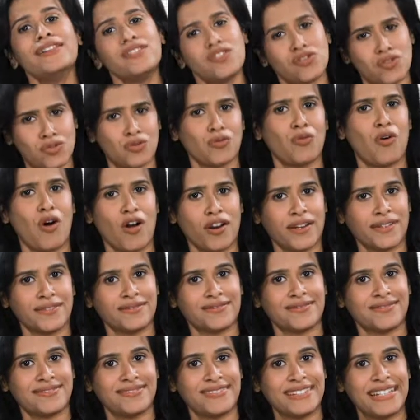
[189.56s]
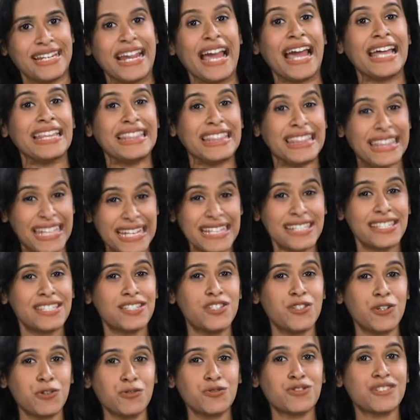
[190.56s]
and so on. And
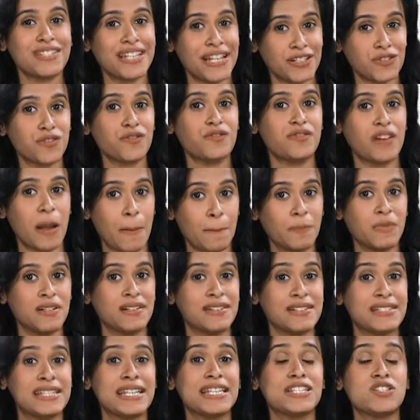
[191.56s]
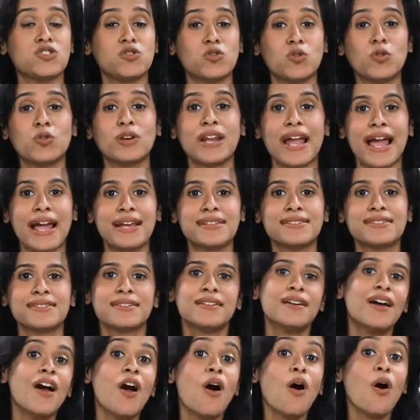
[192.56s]
this new set of numbers is known
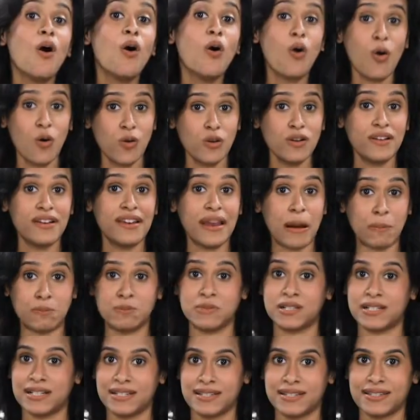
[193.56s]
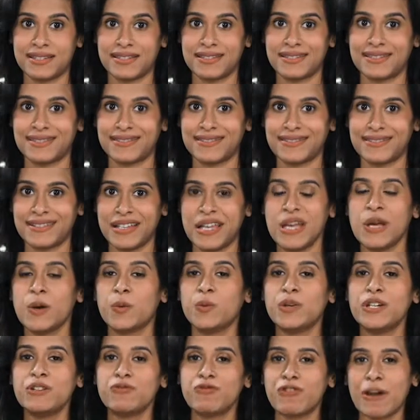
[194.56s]
as whole numbers.
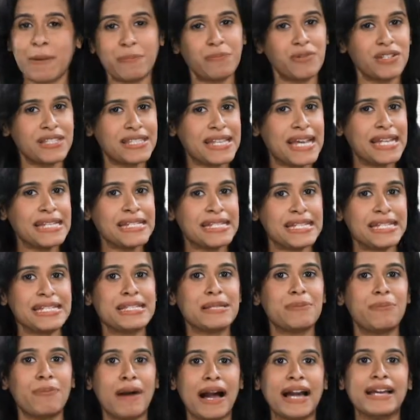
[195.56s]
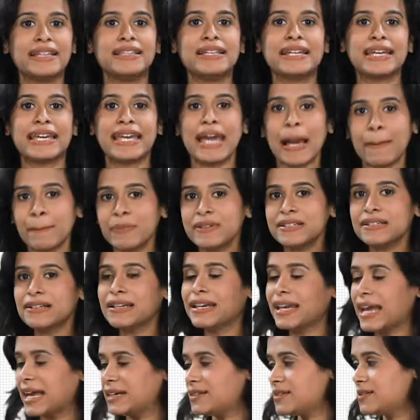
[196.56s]
We represent it by the
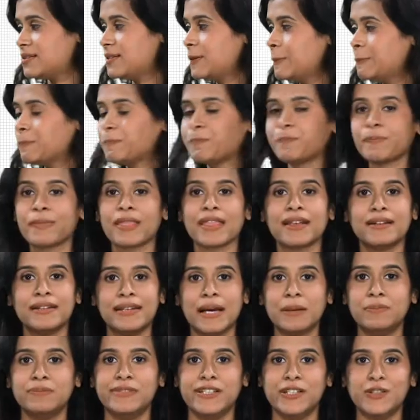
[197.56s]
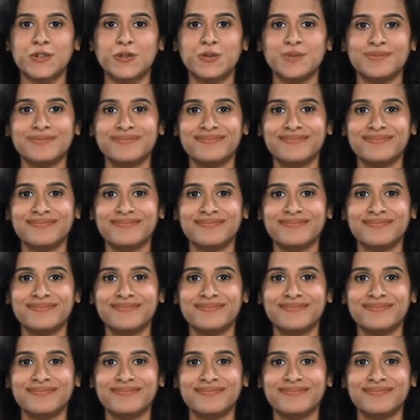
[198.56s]
capital letter W.